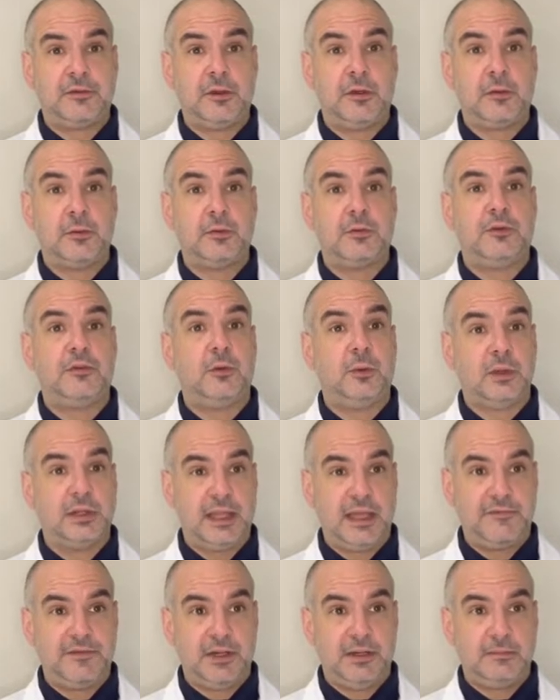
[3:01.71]
flow to
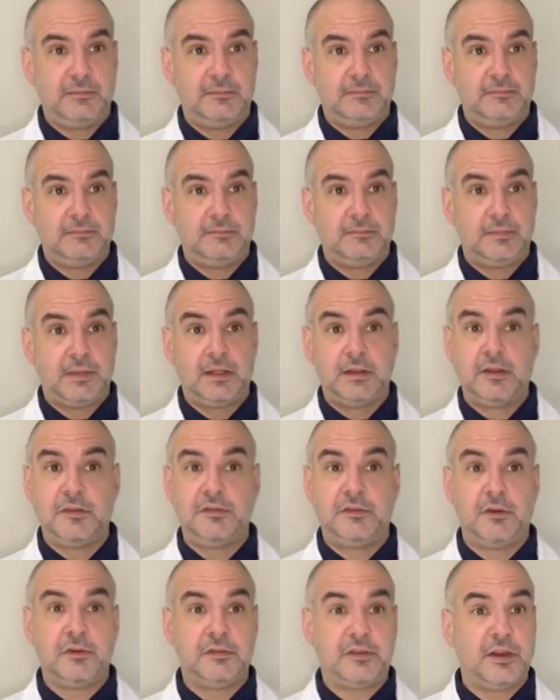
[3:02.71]
11,
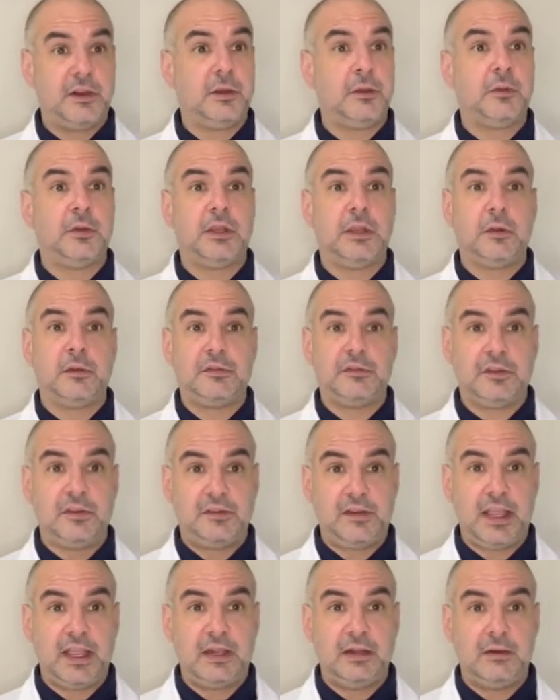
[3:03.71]
unless your setting only goes to
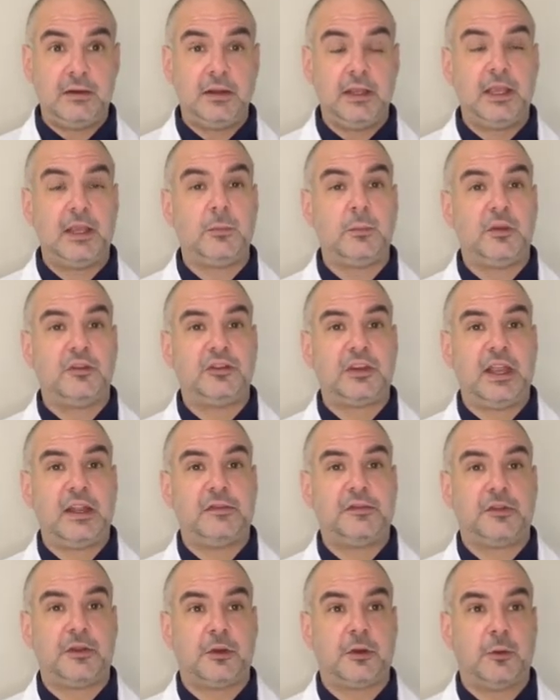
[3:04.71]
10, in which
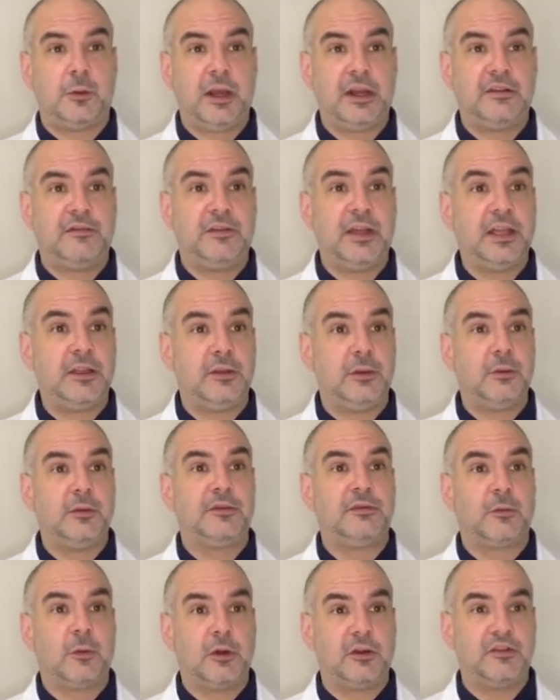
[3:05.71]
case the correct value is
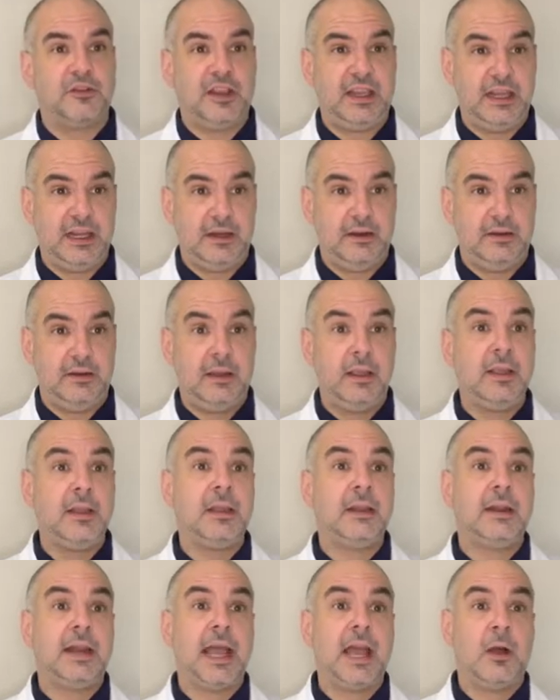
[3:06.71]
14.
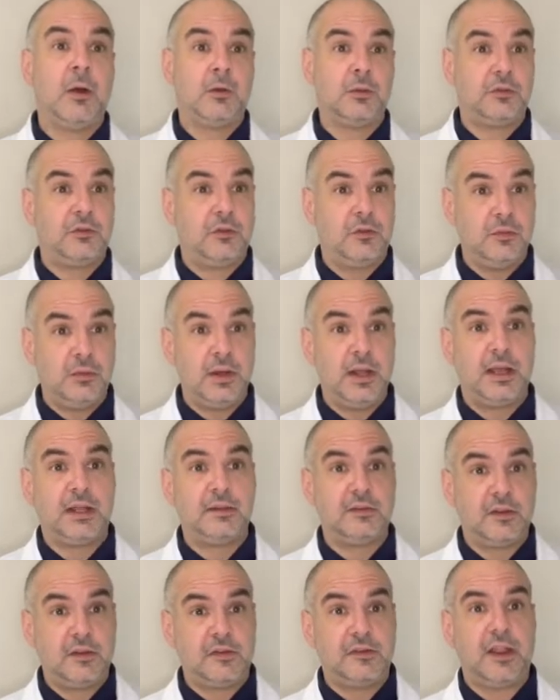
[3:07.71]
Now, do
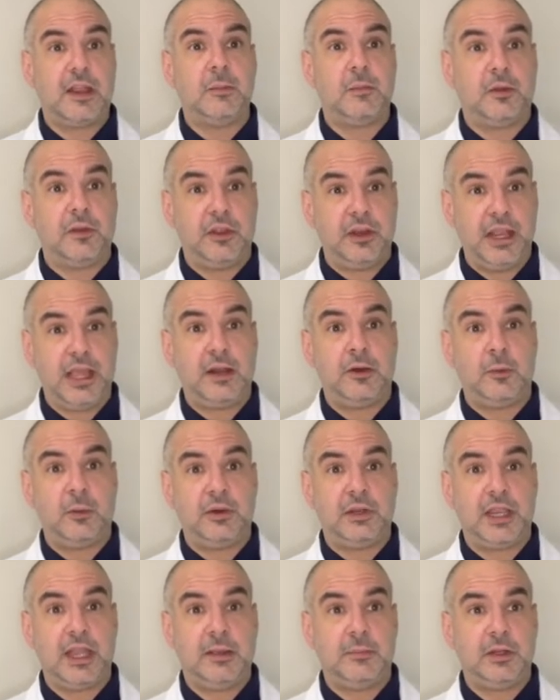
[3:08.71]
not disable the
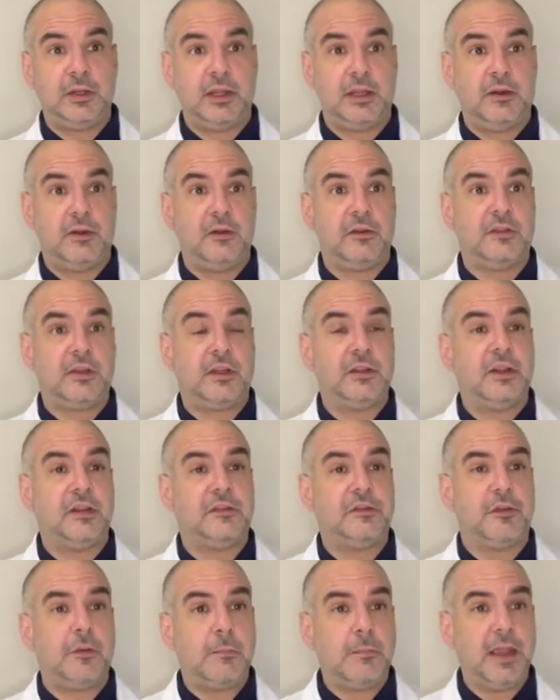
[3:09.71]
nanoencabulators
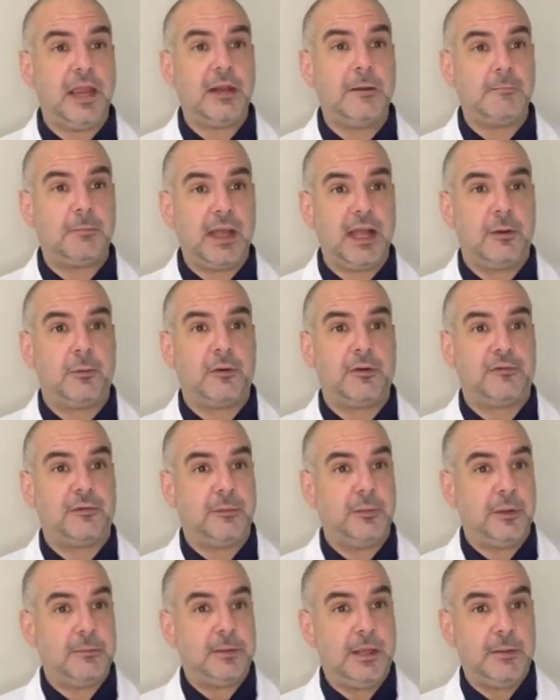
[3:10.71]
unless the main power
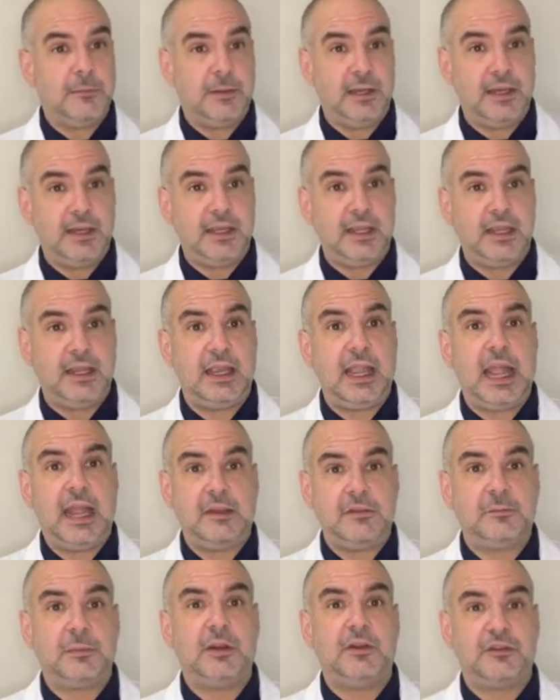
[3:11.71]
from the PPD
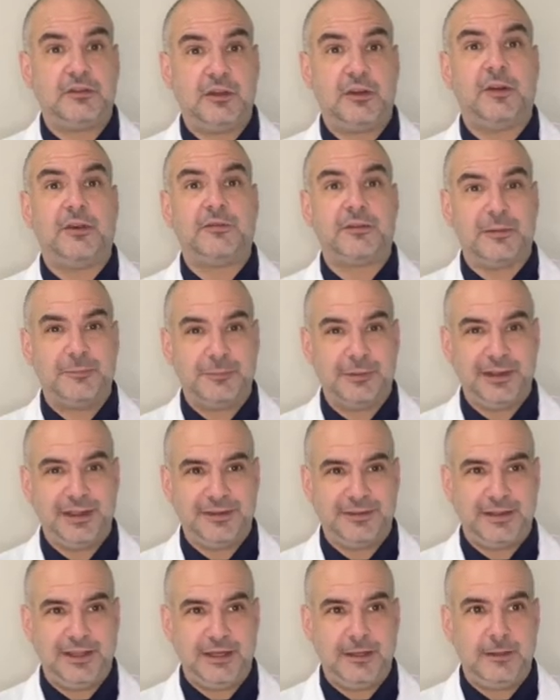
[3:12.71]
has been shut off
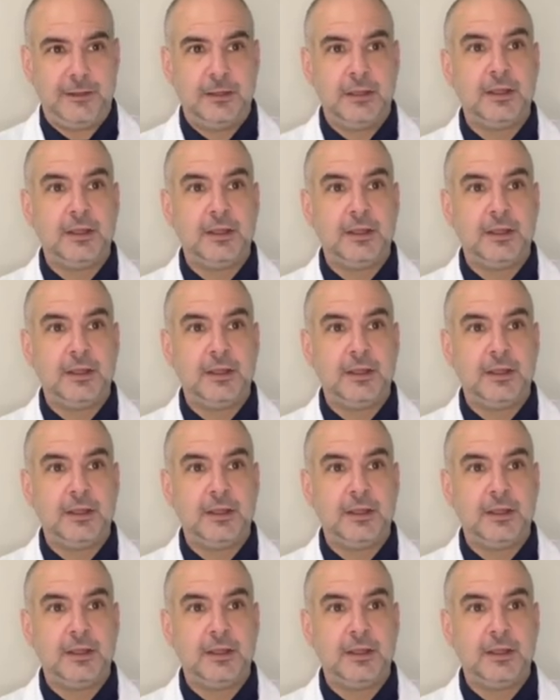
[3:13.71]
completely.